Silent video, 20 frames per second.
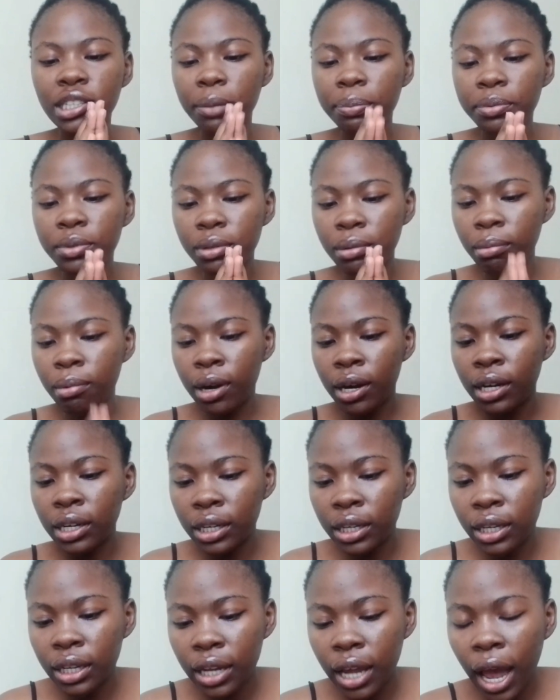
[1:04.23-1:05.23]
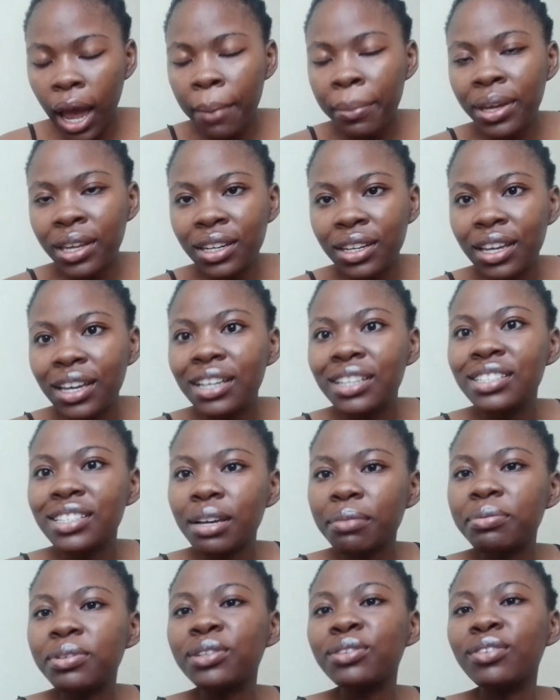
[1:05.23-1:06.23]
chapter 1. I mean
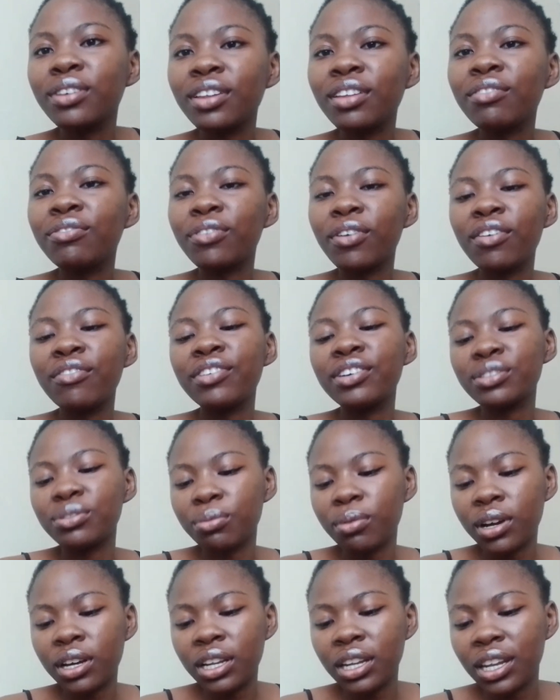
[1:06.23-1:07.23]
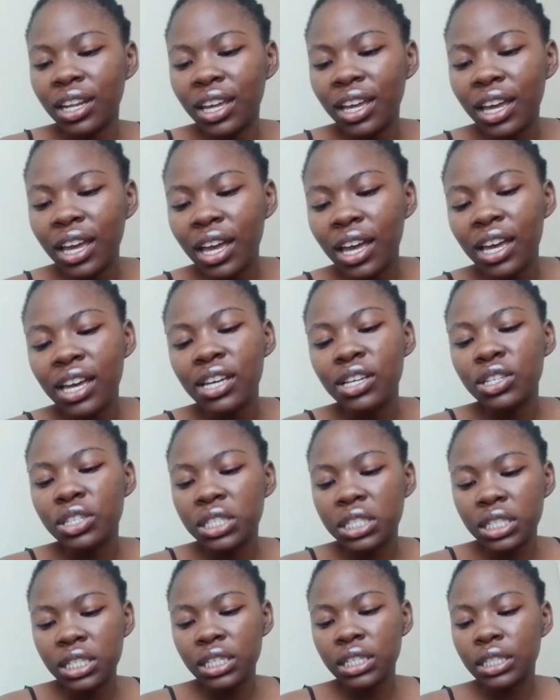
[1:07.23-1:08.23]
chapter 24 verse 1
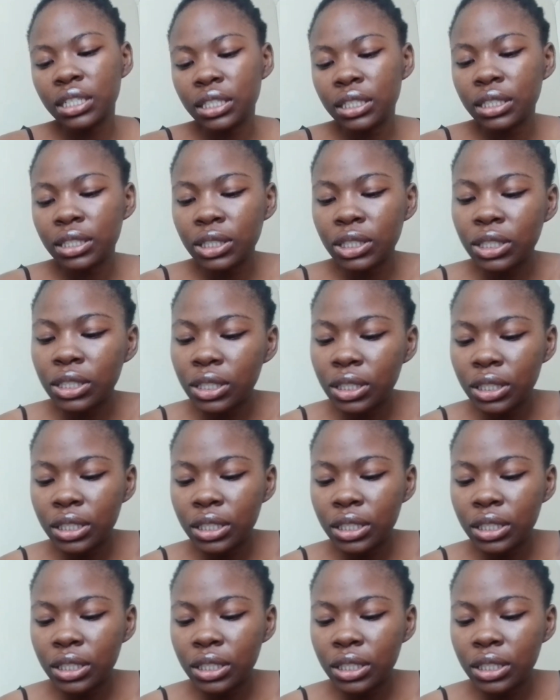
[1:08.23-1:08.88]
till